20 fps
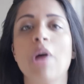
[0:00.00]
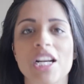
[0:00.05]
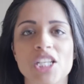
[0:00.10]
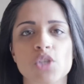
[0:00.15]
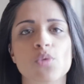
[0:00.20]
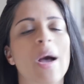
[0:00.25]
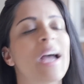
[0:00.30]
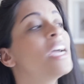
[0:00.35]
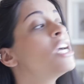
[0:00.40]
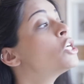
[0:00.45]

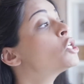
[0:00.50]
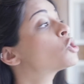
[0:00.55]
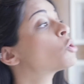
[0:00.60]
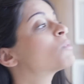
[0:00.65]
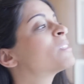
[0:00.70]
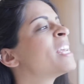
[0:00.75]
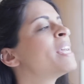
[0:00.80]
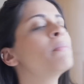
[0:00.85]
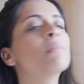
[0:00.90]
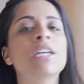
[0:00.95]
projects, why? So
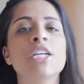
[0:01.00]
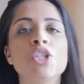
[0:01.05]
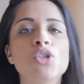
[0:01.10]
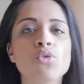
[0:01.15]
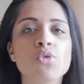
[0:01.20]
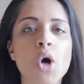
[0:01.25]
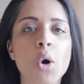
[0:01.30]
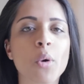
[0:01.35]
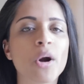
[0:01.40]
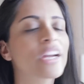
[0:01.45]
Tim can
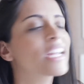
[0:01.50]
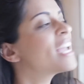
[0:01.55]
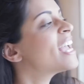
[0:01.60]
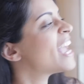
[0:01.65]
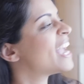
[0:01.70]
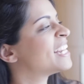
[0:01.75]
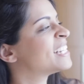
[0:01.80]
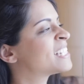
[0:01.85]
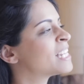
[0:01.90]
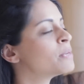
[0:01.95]
do no work
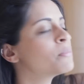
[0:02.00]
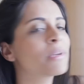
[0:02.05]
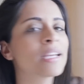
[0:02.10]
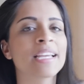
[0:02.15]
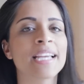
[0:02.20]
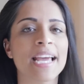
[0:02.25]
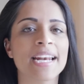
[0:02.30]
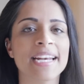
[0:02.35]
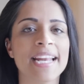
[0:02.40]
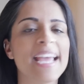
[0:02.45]
and Tim
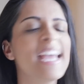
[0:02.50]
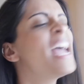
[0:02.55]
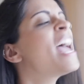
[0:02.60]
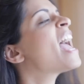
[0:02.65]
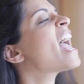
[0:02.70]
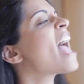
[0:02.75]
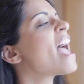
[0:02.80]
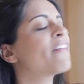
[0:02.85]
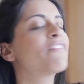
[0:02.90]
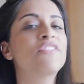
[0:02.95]
can get an A?
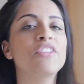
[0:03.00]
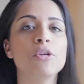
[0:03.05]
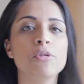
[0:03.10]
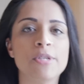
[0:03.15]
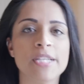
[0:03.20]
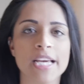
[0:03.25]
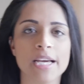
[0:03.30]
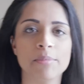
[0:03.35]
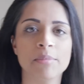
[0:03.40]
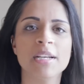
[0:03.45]
F you,
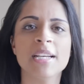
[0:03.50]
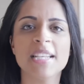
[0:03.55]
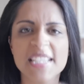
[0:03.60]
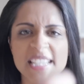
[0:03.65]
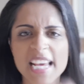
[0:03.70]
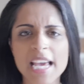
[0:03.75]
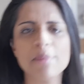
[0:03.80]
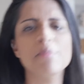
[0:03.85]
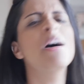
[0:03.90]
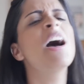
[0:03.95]
Tim.
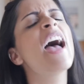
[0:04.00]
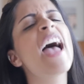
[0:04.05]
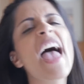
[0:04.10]
Tim,